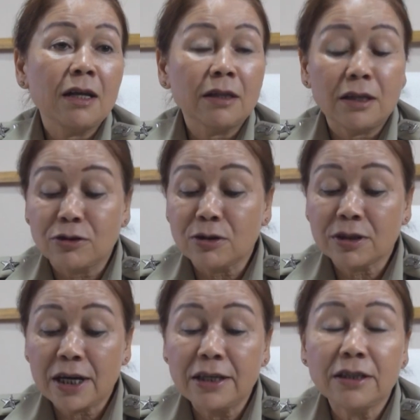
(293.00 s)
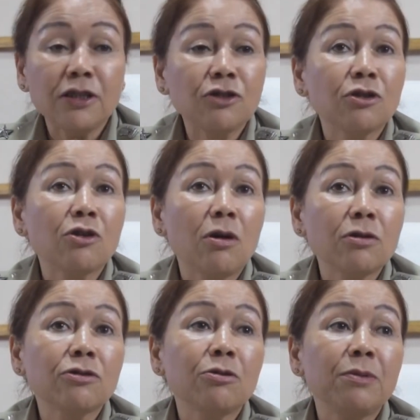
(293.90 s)
the society should
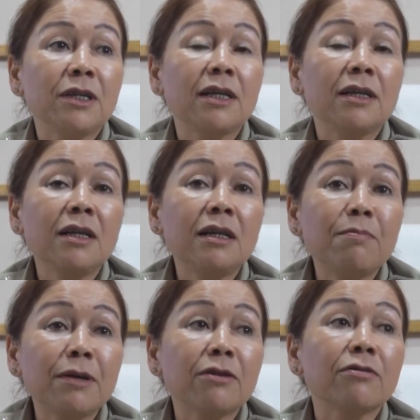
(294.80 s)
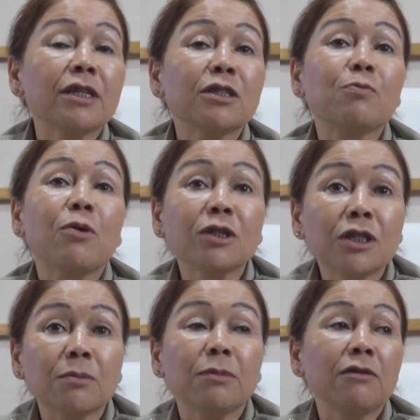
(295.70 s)
also be a little bit
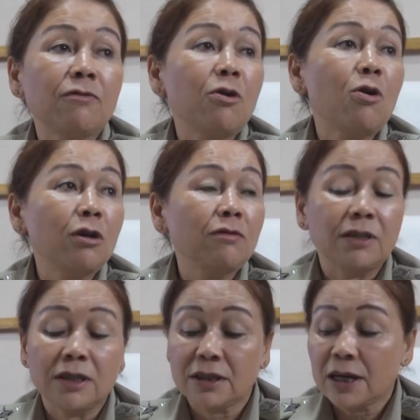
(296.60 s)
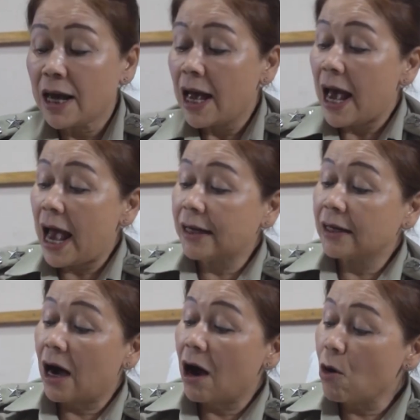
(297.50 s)
responsible for all of this. And
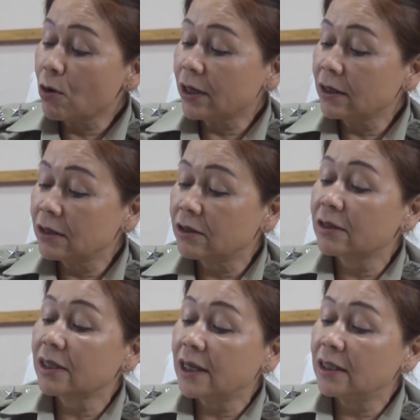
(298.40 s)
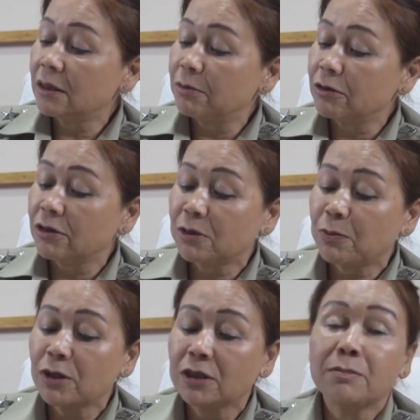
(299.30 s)
how can the society be
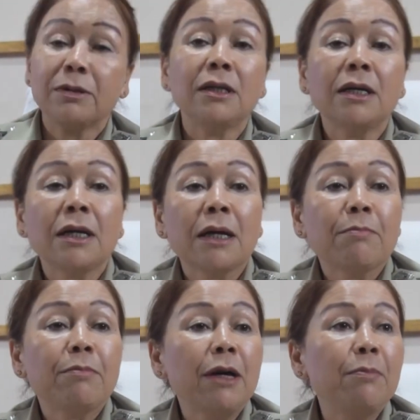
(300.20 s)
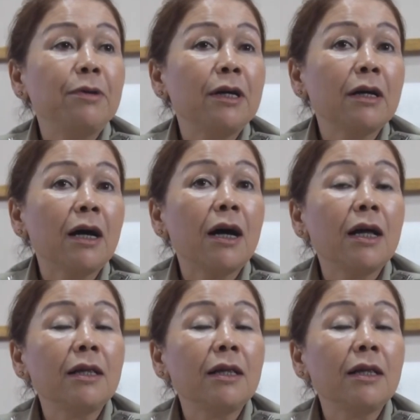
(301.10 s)
responsible? By being a